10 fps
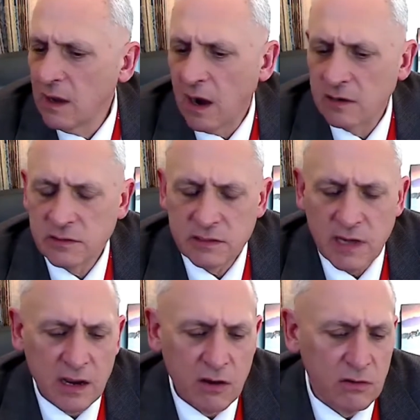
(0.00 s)
our
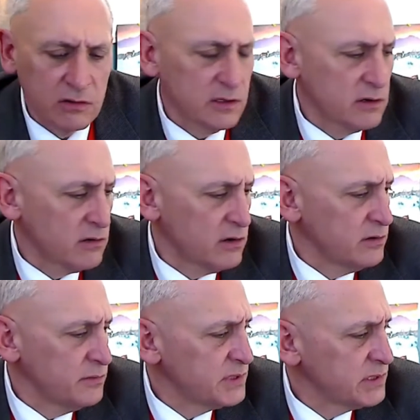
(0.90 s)
stakeholder
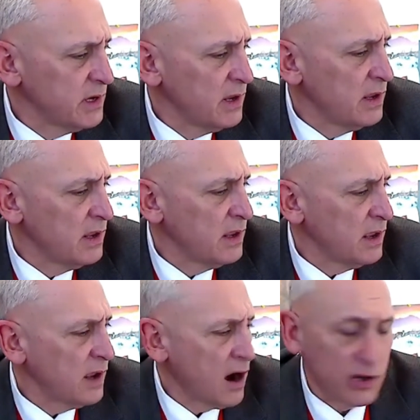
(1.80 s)
groups,
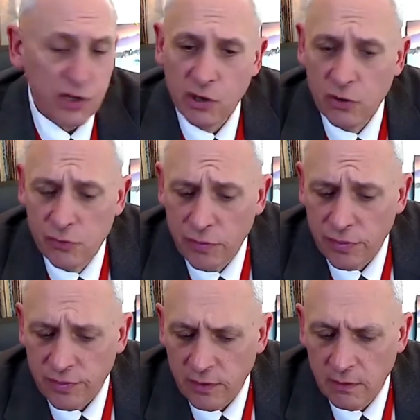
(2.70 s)
our youth.